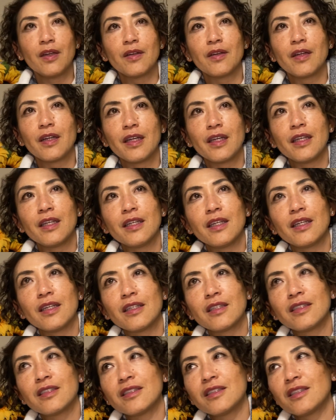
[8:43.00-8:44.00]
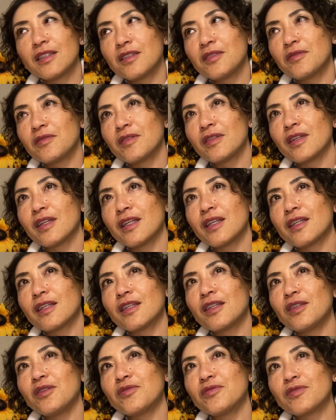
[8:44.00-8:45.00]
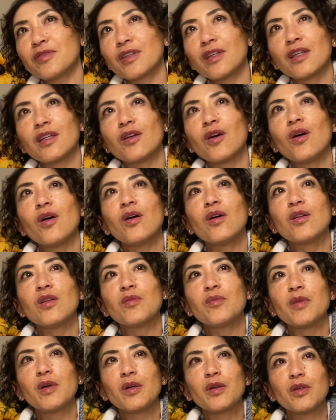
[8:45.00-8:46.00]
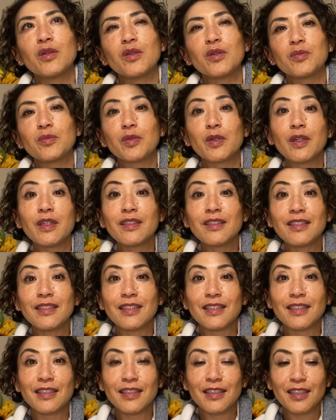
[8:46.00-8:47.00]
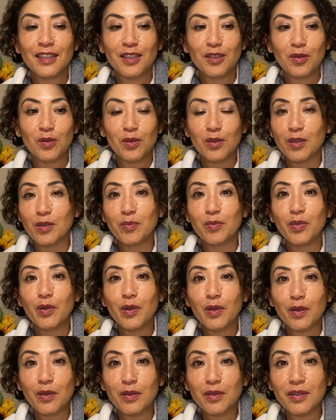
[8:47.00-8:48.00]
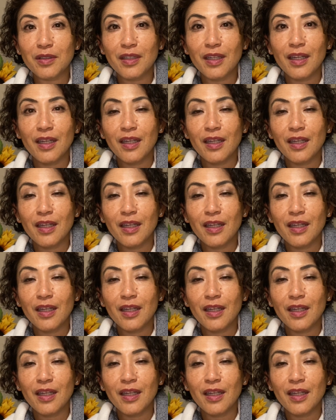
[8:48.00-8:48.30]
right? As if like you forget all about your pregnancy or the birth.